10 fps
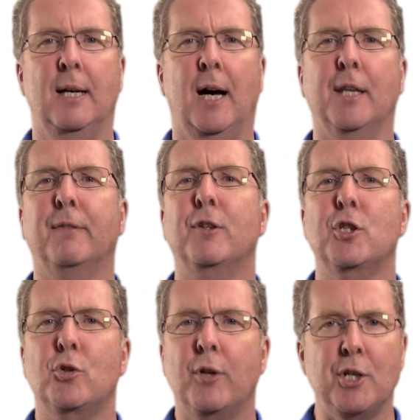and the
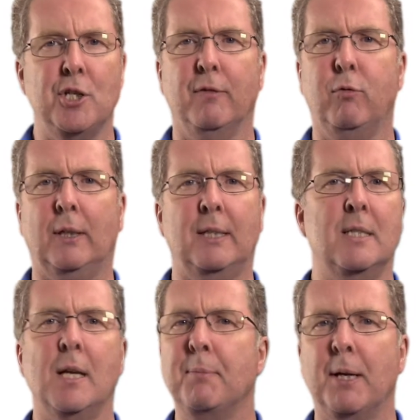frustration of what can
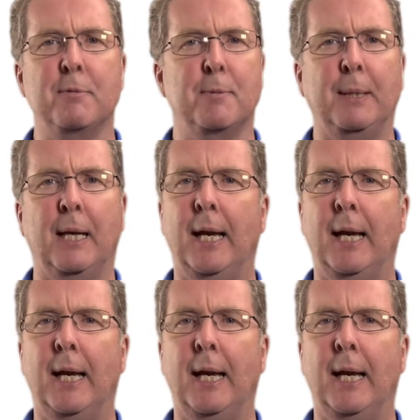sometimes be a